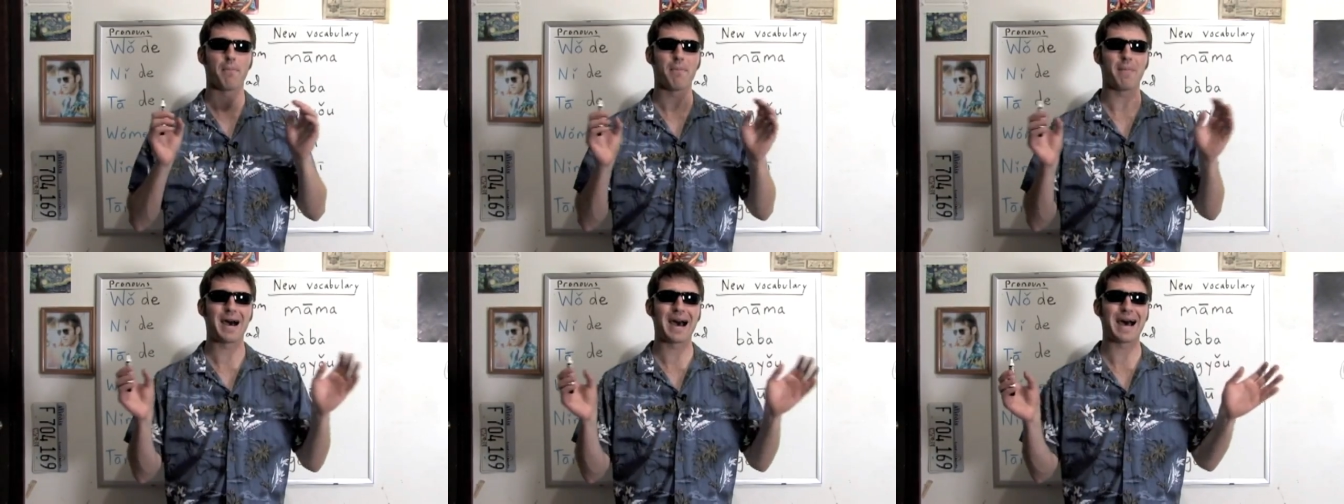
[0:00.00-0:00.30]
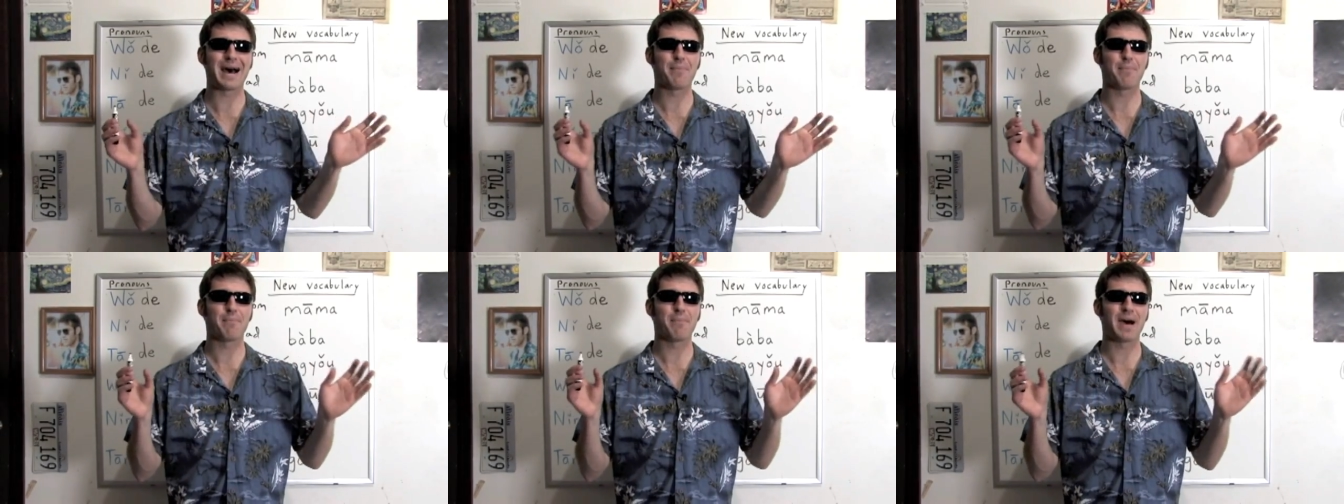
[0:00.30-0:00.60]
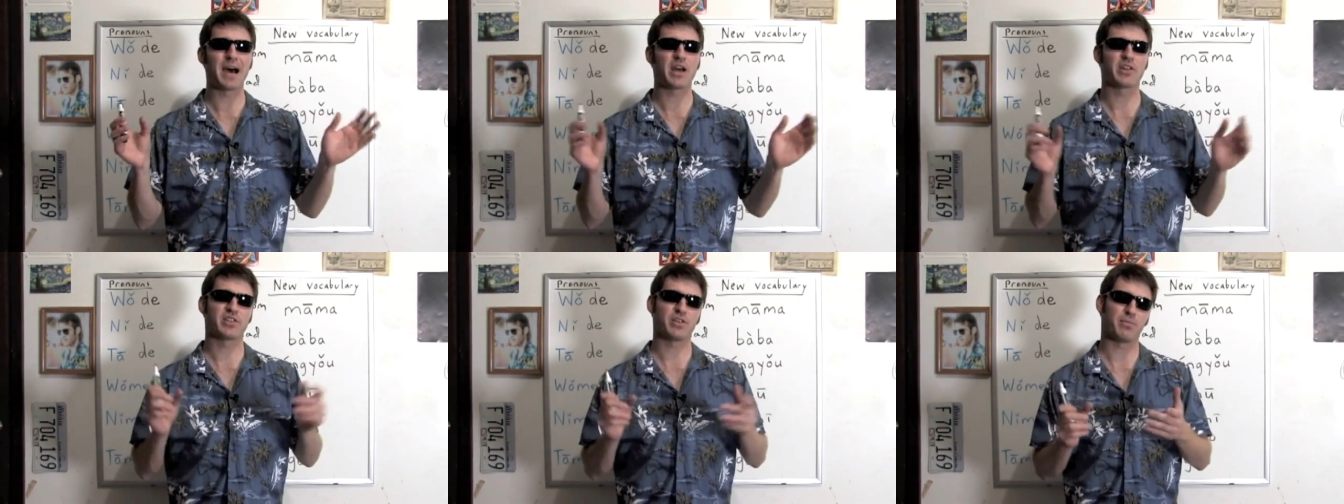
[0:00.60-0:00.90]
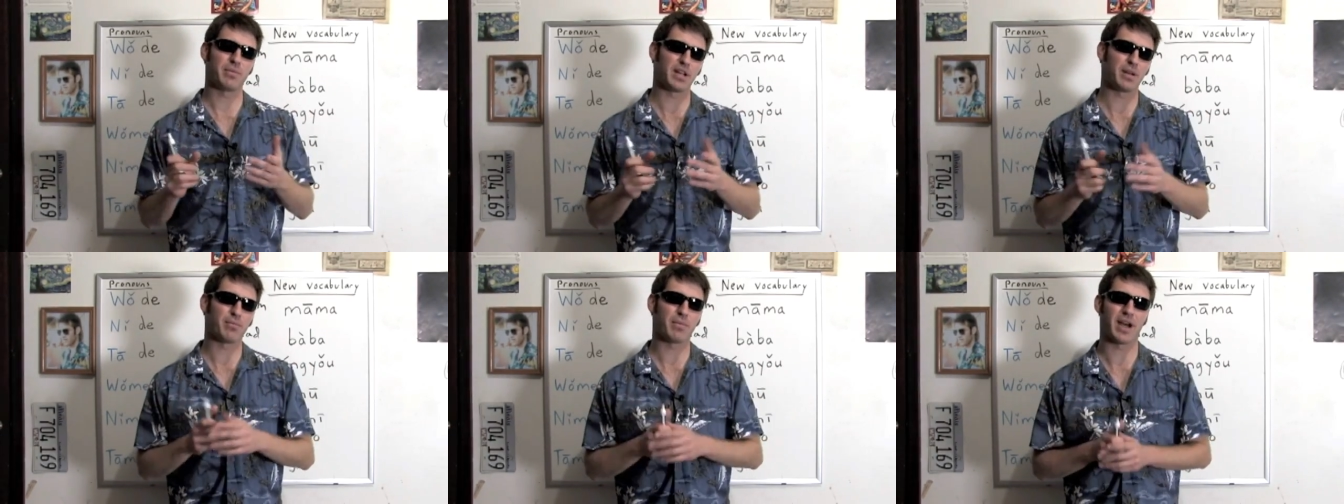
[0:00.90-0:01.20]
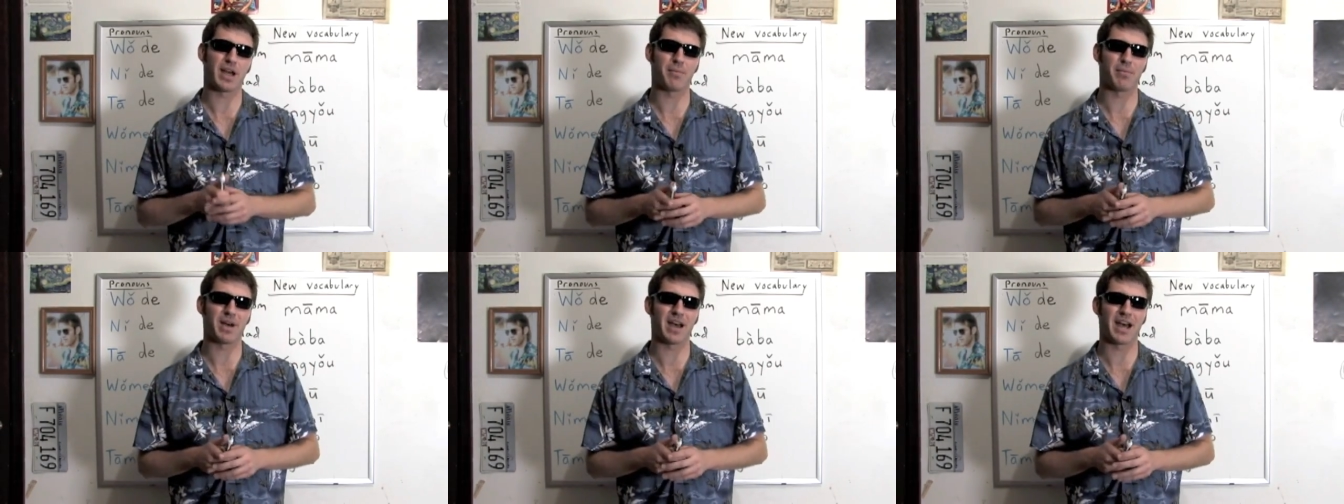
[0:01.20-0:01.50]
mama to mean
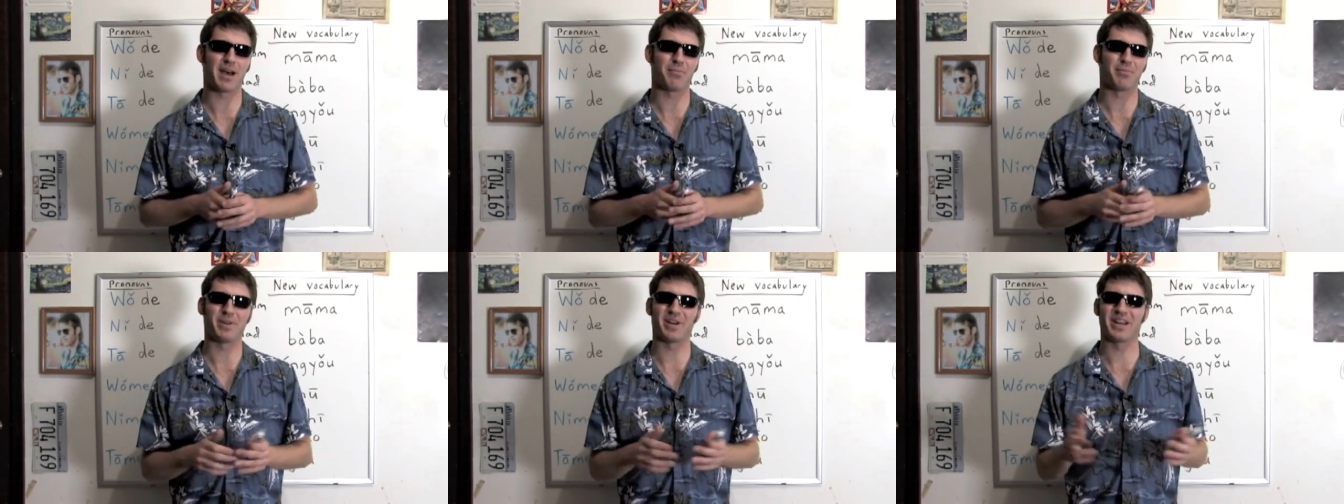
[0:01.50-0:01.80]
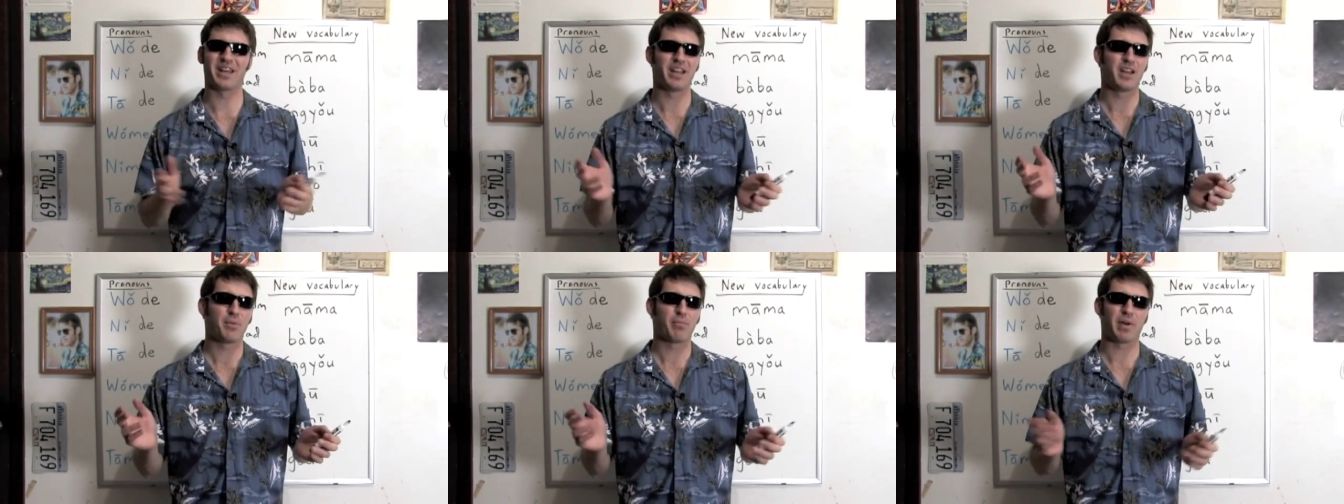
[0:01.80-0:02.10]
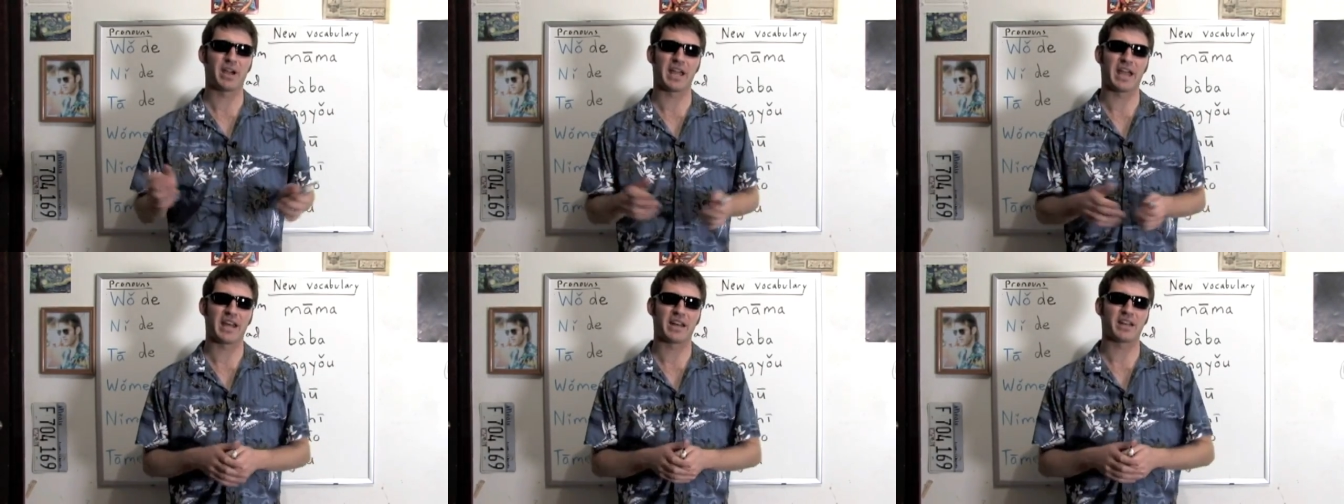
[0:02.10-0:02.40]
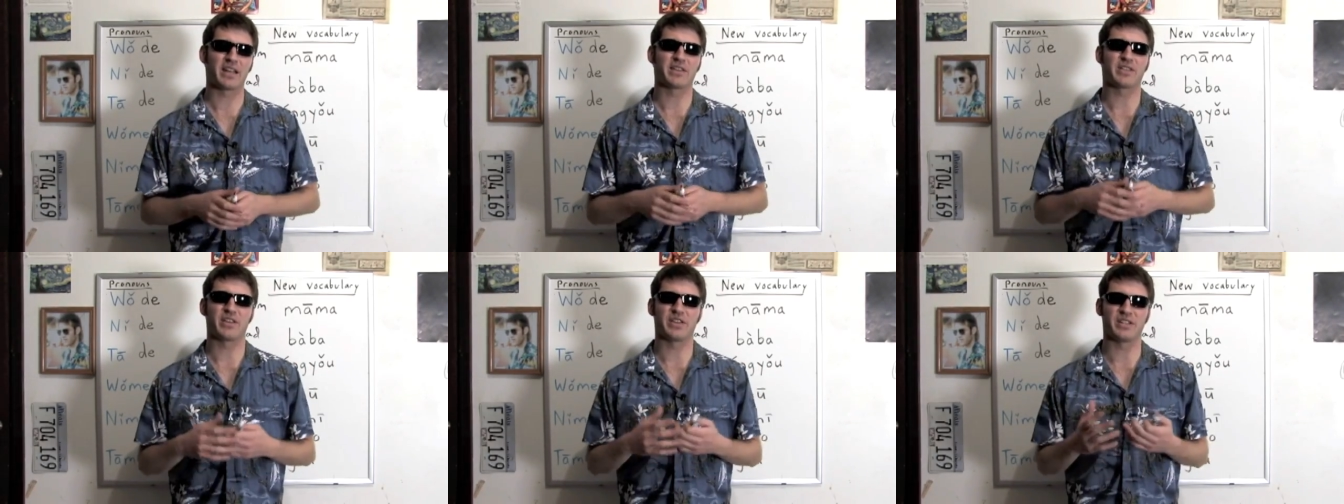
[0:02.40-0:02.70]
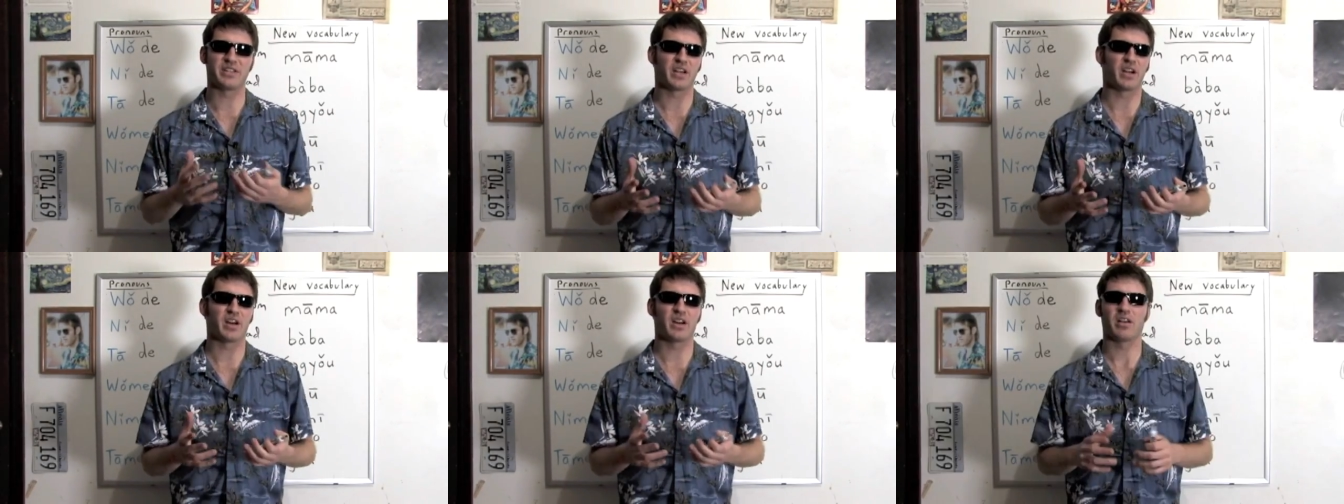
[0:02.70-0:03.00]
my mom, but by adding in the
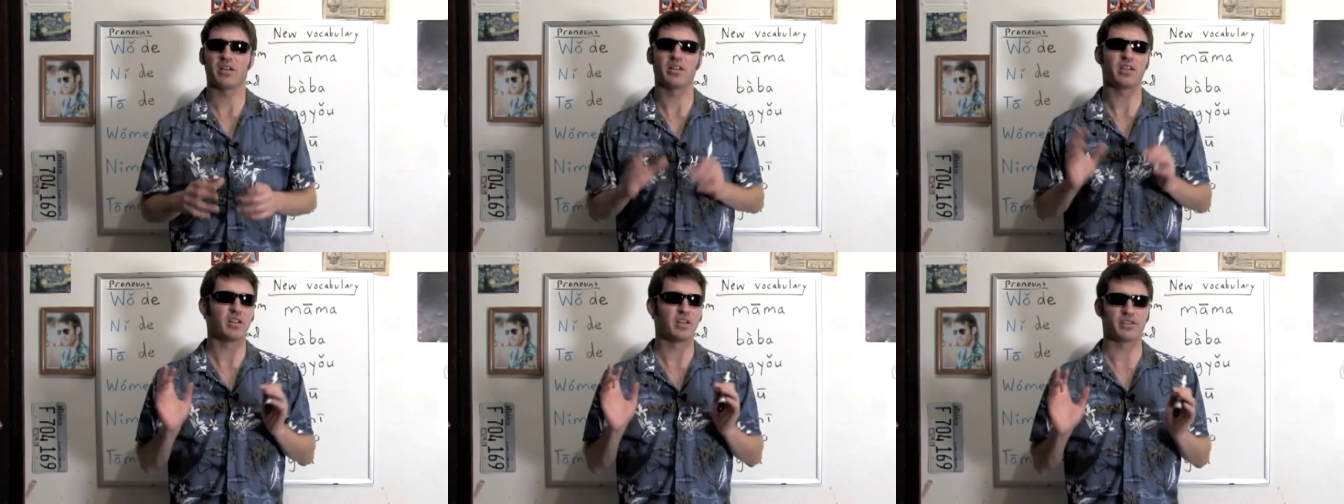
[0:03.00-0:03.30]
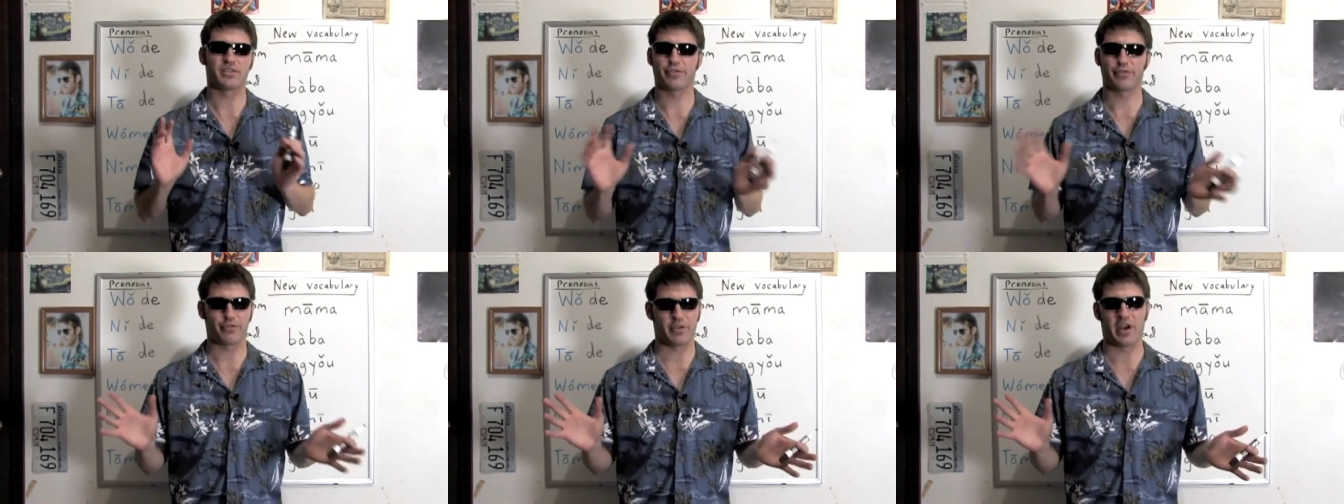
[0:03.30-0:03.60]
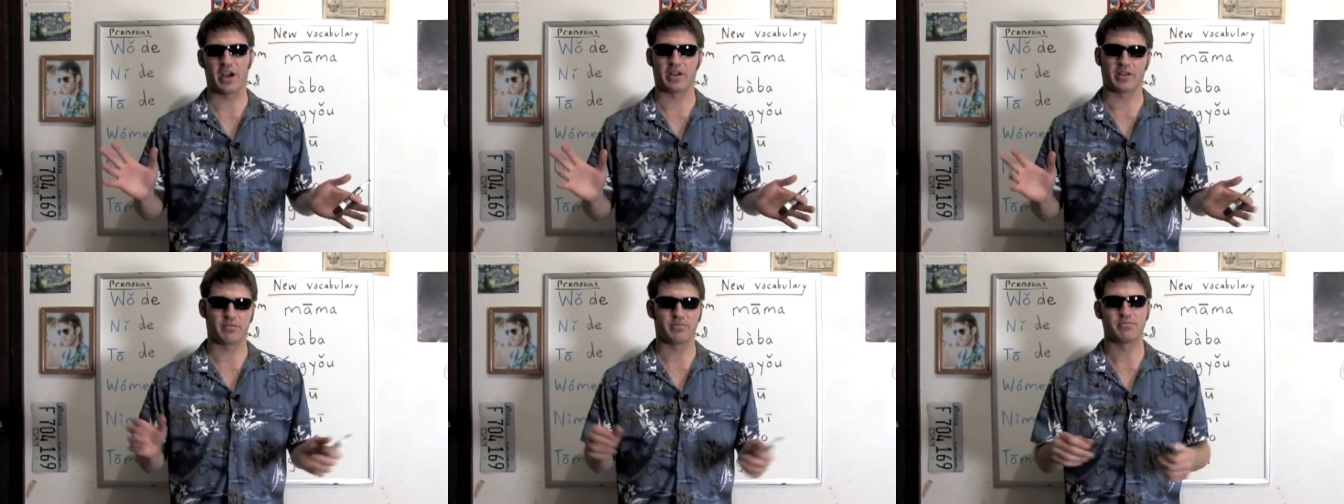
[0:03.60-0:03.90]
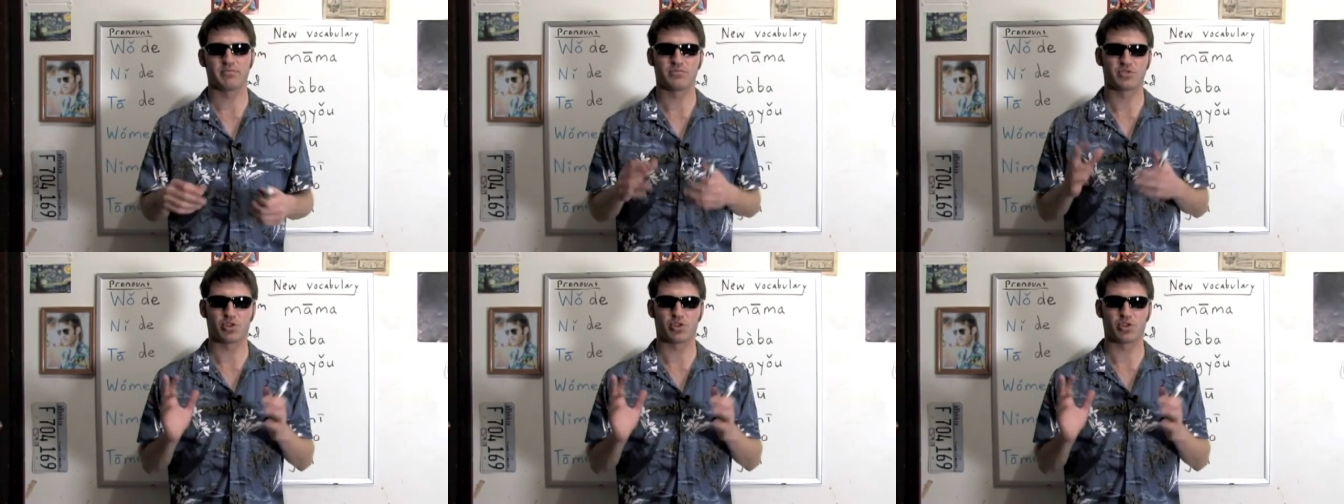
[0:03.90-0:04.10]
da, it's fine.